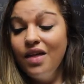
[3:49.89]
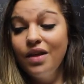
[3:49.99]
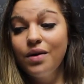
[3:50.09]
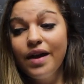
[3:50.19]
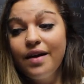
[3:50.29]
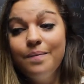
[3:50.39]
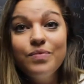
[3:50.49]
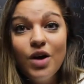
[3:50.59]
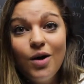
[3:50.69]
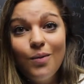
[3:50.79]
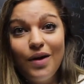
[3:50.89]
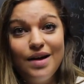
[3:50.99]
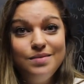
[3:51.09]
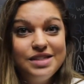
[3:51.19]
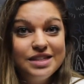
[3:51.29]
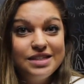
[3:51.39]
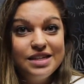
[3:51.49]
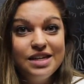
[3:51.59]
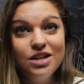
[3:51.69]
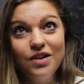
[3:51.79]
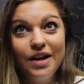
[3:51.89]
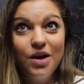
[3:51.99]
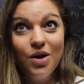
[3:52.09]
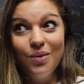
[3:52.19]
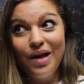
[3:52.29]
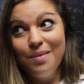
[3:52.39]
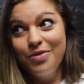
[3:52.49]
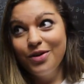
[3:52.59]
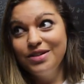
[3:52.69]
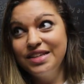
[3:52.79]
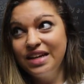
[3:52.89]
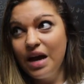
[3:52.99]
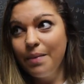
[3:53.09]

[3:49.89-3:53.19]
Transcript: they were like, oh, well, I'm sixteen, or like, oh, well, I'm thirteen.